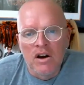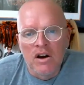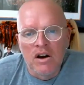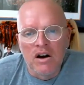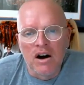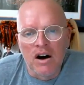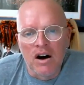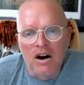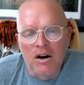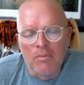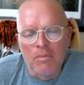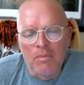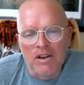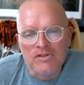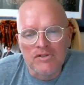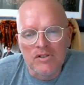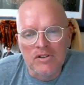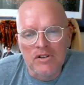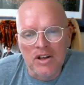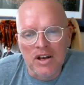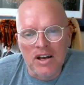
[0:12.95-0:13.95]
Uh,
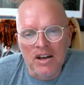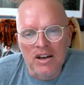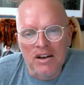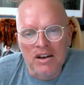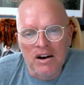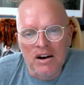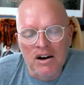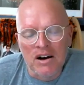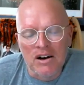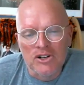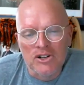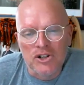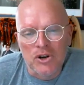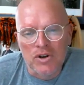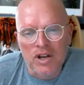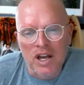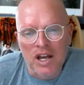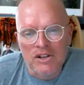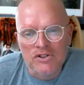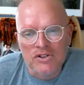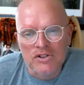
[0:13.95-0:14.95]
basically, uh,
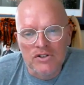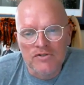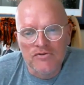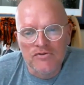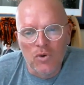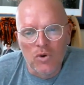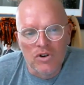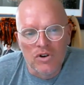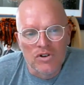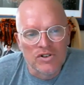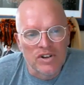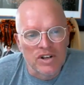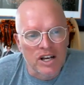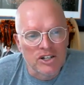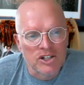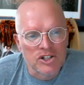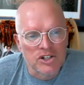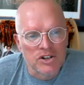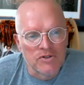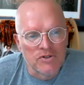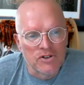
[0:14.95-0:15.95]
showcases for
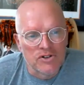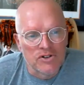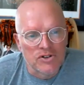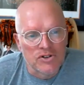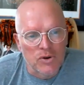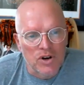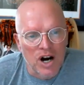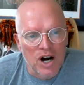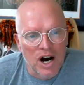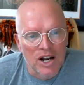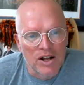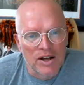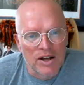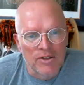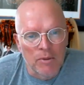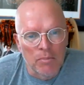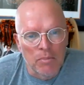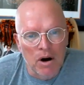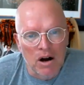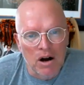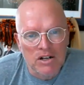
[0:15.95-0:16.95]
Takeshita versus Okada
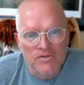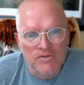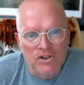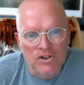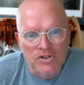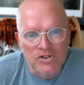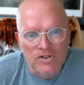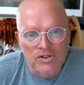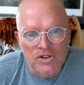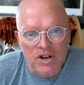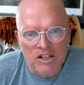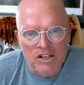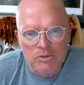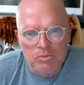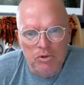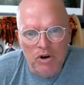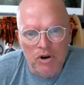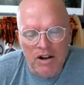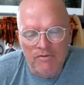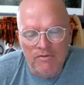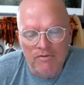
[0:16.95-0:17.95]
and the Bucks versus
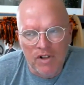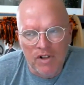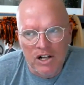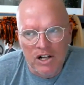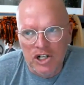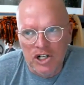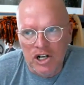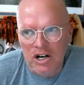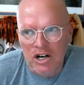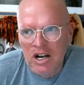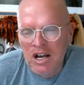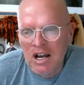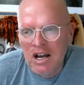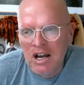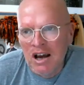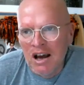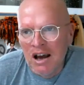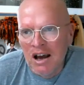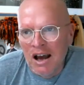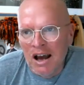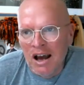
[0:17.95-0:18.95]
Ospreay and Fletcher.
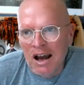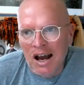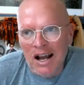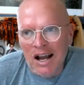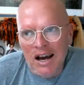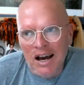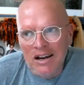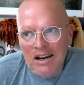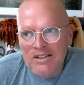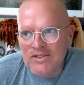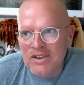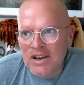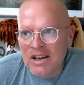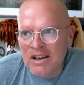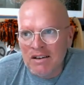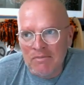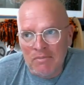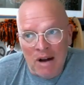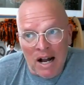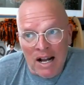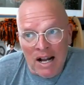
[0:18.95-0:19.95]
I gotta say,
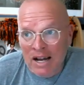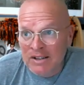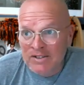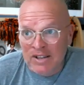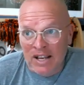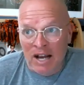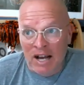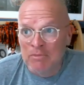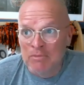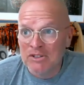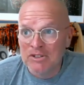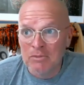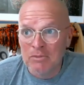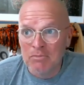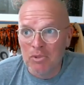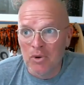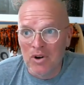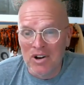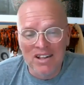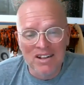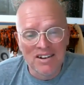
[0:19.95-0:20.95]
I gotta say, I'm
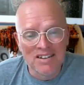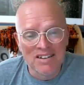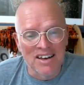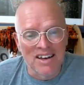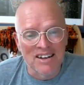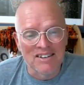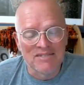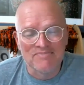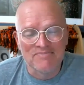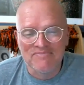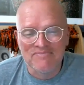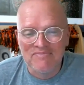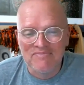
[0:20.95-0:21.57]
disappointed that